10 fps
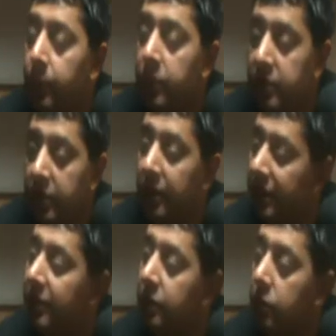which is the
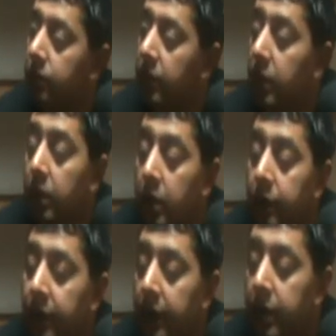Desi stuff,
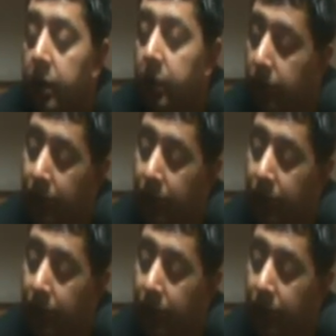then